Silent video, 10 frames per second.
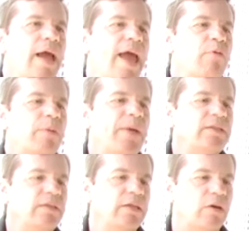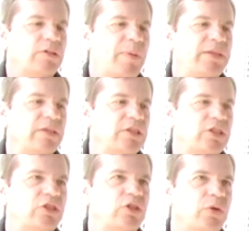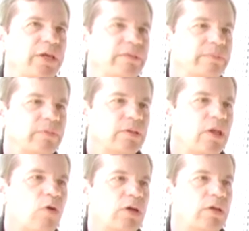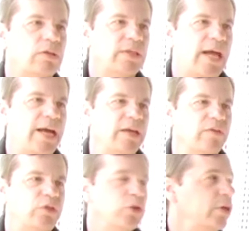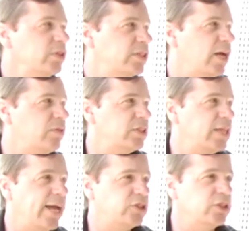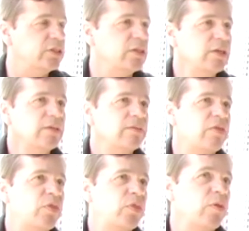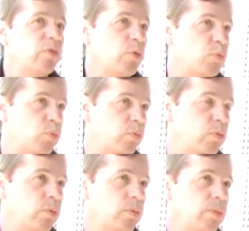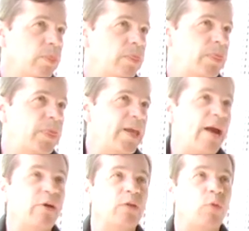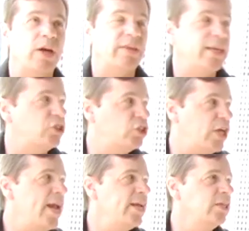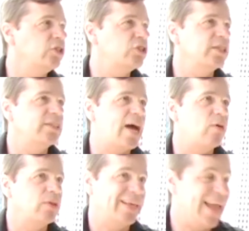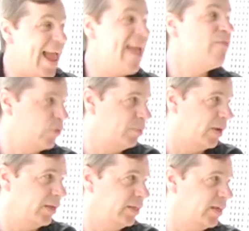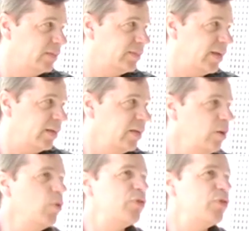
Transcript: And we were basically, you know, it's basically just doing local kind of do-it-yourself sketches. The area where that's changed is now like everybody does that. Yeah.